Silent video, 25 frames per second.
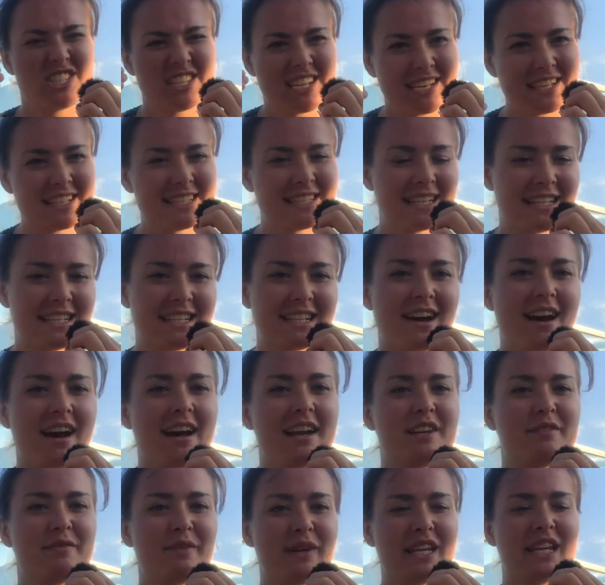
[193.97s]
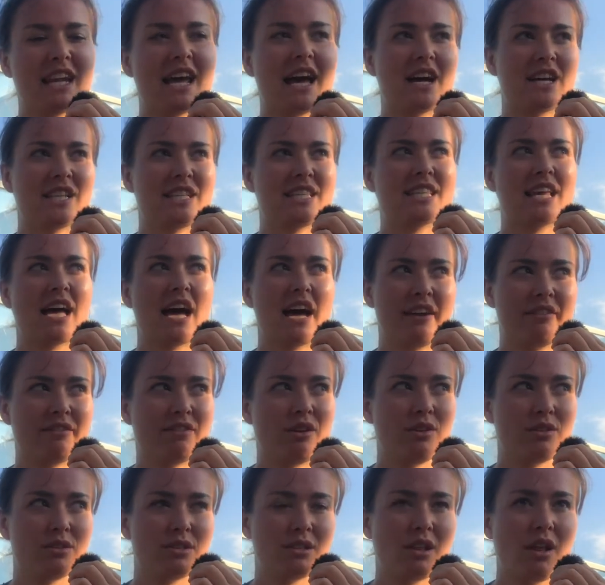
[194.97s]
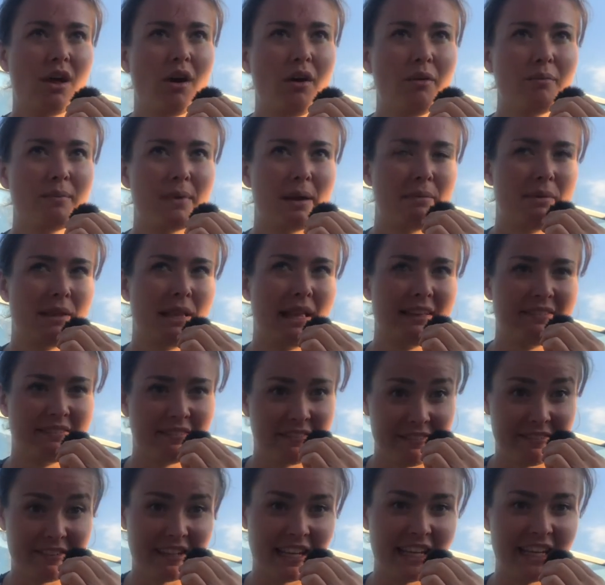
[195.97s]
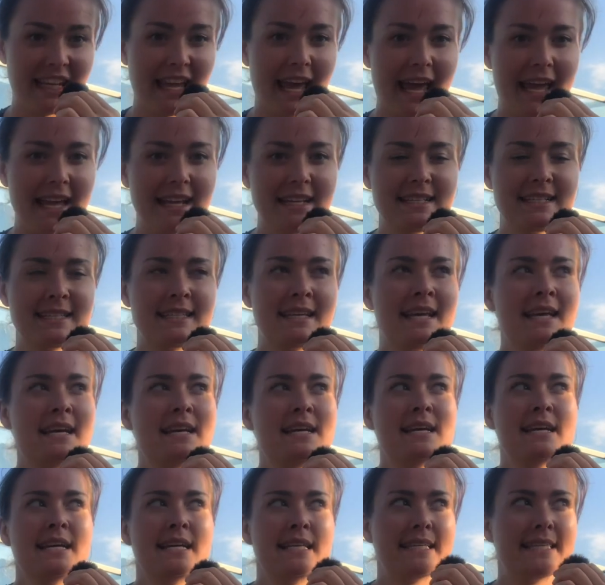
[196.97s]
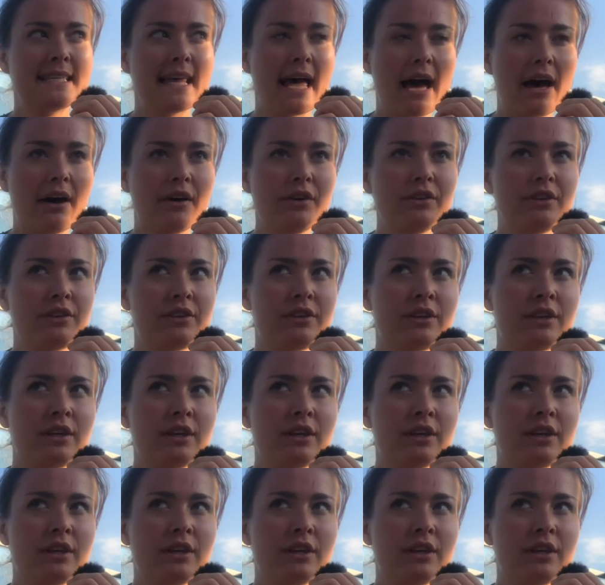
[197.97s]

just a tiny bit outside of Oslo, maybe like 15 km south.